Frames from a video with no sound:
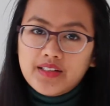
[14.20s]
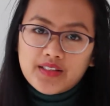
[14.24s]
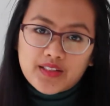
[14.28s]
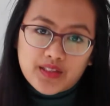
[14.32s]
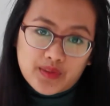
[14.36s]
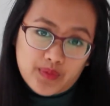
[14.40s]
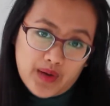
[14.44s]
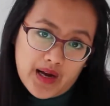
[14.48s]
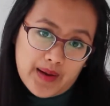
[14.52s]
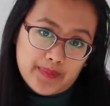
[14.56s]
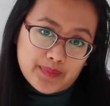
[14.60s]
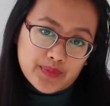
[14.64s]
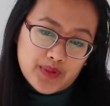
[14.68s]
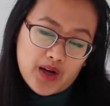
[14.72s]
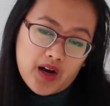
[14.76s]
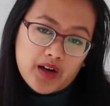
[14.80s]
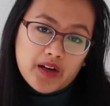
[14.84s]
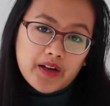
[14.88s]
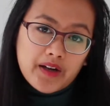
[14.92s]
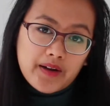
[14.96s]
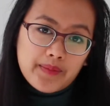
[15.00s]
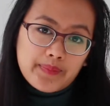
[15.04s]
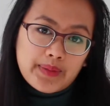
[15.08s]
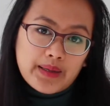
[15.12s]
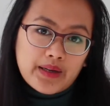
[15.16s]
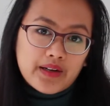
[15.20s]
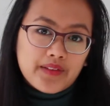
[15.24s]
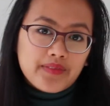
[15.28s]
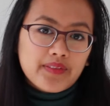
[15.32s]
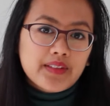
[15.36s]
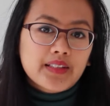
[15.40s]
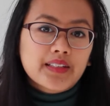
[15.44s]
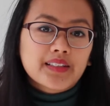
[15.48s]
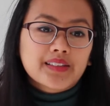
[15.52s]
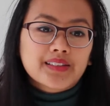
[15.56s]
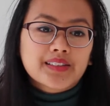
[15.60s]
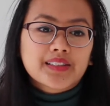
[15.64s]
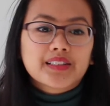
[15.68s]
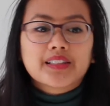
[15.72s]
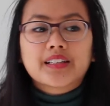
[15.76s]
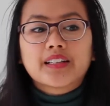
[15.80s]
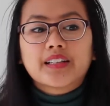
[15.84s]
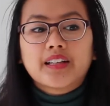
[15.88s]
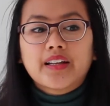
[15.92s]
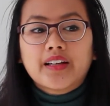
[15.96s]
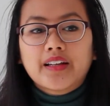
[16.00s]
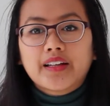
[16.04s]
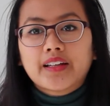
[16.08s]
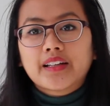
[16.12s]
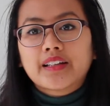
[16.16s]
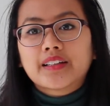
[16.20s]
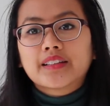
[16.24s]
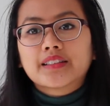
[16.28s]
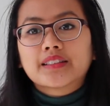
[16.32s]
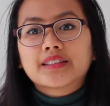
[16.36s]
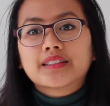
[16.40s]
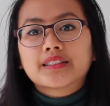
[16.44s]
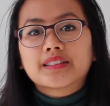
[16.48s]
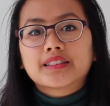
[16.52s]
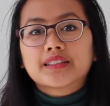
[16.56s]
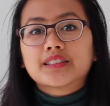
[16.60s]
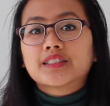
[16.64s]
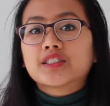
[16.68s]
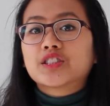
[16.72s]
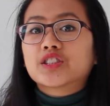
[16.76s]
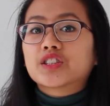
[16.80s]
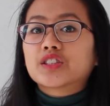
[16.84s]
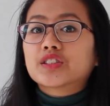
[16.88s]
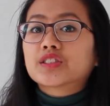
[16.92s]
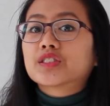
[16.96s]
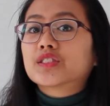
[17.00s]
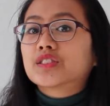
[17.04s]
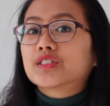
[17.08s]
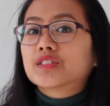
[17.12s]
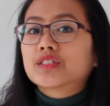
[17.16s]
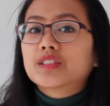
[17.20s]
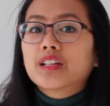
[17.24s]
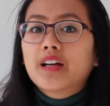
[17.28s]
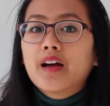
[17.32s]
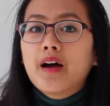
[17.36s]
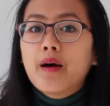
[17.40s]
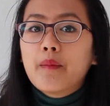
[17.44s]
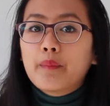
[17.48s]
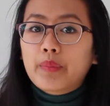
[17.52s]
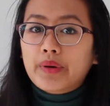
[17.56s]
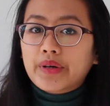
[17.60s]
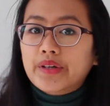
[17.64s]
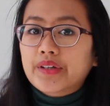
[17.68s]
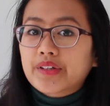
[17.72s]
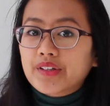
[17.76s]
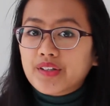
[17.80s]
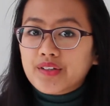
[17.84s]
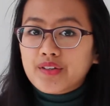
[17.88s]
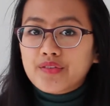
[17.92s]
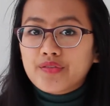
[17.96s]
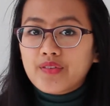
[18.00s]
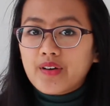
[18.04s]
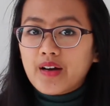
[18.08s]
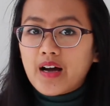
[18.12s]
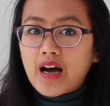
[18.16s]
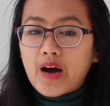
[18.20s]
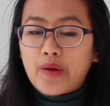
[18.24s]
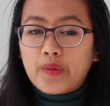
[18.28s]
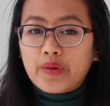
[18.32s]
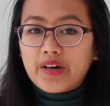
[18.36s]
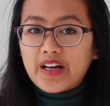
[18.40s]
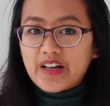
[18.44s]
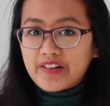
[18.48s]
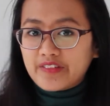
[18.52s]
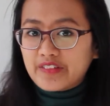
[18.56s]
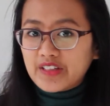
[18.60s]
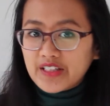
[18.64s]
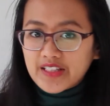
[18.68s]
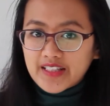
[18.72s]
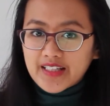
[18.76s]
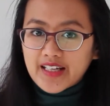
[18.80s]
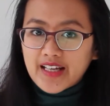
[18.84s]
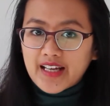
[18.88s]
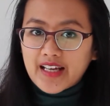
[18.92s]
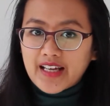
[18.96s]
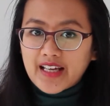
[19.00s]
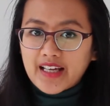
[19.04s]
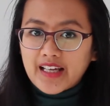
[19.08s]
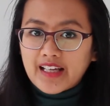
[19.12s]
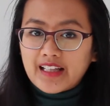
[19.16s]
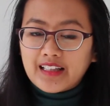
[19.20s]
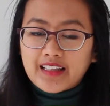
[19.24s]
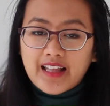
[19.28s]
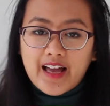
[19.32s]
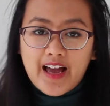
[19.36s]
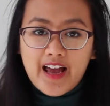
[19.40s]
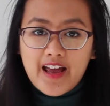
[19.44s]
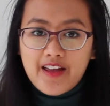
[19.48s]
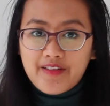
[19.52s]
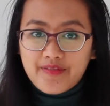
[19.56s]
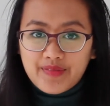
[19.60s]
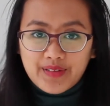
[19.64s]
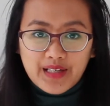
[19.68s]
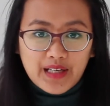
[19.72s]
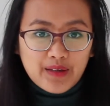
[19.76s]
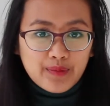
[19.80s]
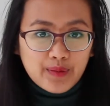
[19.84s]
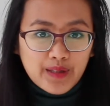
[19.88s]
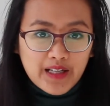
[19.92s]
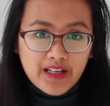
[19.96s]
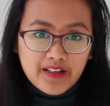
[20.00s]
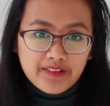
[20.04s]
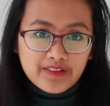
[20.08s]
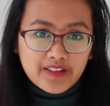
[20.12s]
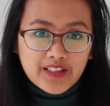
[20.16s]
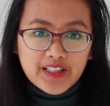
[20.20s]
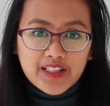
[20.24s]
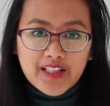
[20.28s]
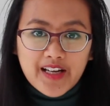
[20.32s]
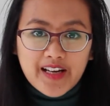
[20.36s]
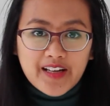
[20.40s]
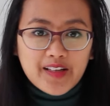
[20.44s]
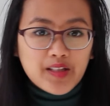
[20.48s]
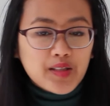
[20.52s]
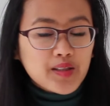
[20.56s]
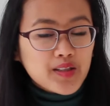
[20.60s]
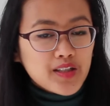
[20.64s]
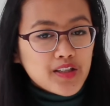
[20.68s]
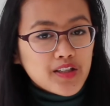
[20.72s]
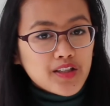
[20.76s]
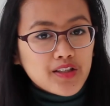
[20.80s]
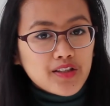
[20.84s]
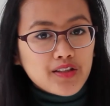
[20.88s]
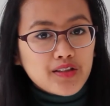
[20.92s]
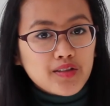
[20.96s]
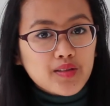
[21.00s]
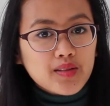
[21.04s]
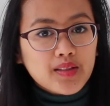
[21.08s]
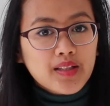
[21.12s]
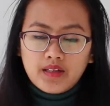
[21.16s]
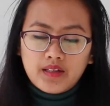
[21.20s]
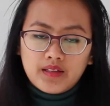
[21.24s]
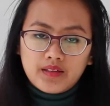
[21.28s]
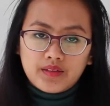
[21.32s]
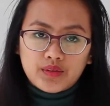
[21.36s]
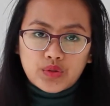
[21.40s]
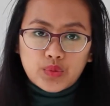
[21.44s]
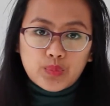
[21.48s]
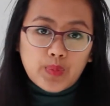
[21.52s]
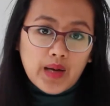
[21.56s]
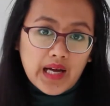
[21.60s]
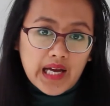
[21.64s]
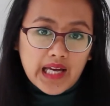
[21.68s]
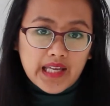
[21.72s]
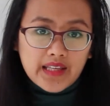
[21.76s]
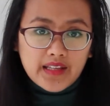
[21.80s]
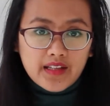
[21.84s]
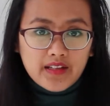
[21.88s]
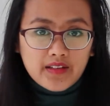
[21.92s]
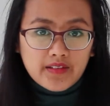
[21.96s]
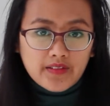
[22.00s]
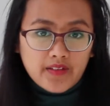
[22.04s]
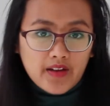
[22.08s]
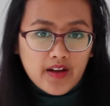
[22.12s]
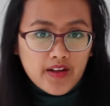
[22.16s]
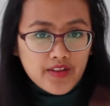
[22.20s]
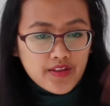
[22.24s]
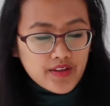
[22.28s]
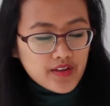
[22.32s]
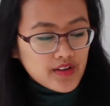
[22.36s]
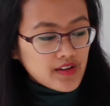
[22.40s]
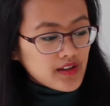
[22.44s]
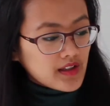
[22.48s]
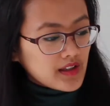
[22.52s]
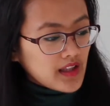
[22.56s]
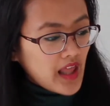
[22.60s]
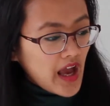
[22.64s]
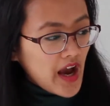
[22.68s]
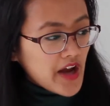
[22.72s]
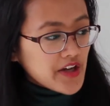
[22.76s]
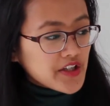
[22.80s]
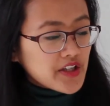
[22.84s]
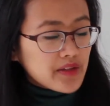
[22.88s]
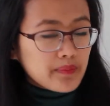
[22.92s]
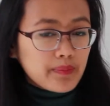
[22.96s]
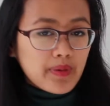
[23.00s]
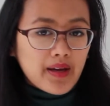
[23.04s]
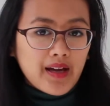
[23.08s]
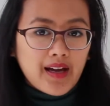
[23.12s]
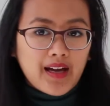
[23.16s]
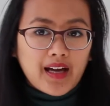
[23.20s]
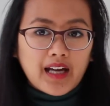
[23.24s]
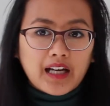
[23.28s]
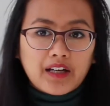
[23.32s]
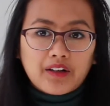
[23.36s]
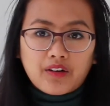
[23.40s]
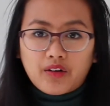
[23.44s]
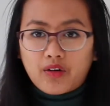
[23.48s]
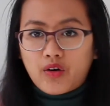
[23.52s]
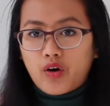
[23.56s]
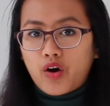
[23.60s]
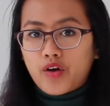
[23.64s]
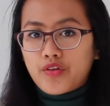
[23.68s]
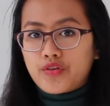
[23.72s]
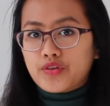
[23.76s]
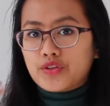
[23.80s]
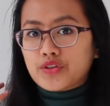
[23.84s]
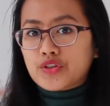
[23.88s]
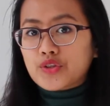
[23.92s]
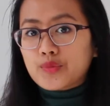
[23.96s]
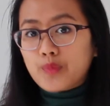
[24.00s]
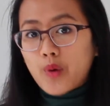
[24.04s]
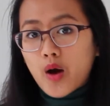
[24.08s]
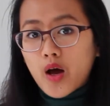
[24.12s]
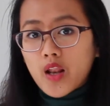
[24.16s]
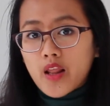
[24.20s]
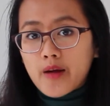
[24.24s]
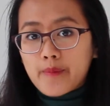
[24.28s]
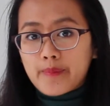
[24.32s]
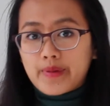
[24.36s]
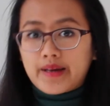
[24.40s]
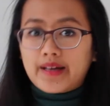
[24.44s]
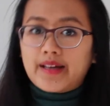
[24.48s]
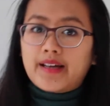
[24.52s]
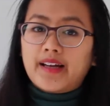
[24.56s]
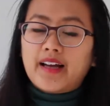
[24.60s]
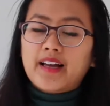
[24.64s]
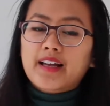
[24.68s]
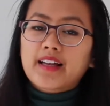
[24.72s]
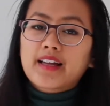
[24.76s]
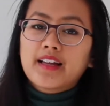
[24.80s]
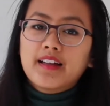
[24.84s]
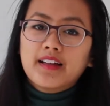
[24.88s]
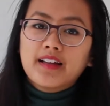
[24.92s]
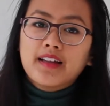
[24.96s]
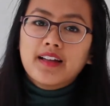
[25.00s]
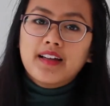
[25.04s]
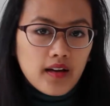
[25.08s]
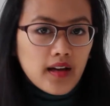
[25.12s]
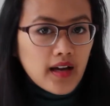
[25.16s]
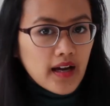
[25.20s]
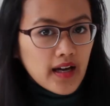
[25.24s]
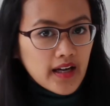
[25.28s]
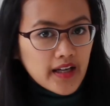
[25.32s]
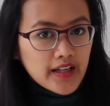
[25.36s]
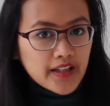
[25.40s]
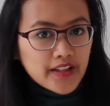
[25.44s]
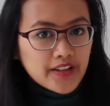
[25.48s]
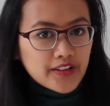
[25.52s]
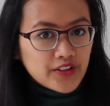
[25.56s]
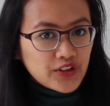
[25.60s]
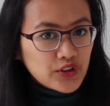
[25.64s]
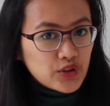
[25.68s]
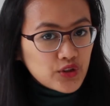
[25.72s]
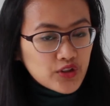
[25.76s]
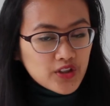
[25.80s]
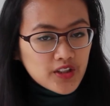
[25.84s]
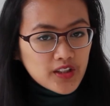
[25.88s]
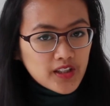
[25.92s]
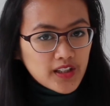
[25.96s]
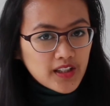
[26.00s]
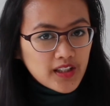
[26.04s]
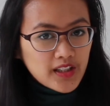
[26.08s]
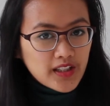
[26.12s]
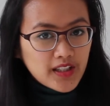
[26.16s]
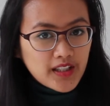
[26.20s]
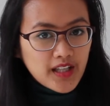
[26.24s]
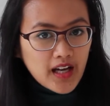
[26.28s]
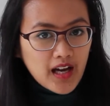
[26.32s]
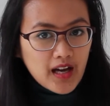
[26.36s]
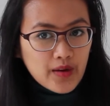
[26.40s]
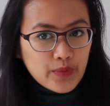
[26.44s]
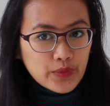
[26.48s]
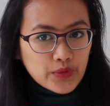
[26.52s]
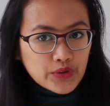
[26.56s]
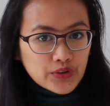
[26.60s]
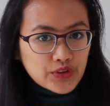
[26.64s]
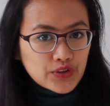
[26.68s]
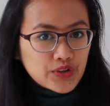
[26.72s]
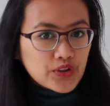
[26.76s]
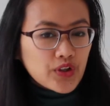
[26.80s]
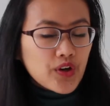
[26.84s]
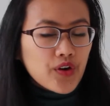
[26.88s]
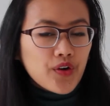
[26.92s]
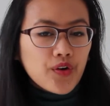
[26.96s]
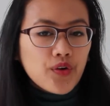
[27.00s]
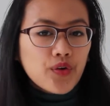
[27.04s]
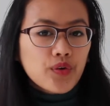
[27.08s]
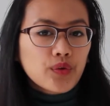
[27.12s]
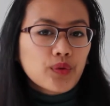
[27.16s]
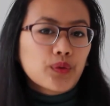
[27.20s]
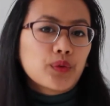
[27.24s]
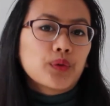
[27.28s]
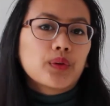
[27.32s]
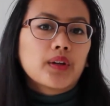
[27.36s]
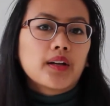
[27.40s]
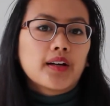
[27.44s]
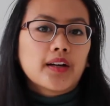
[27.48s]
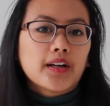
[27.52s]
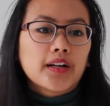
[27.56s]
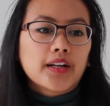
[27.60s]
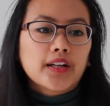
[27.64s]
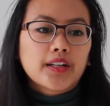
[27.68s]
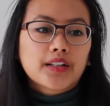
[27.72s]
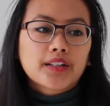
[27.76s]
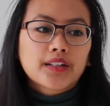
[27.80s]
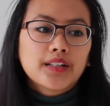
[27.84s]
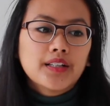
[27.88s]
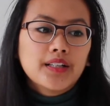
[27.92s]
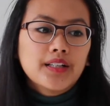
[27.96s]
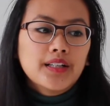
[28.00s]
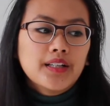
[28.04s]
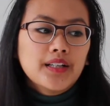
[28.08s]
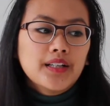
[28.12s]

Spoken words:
So why I'm talking about this is it's just part of our everyday life and our everyday decisions to buy either the larger pack or the smaller pack. And usually I would go like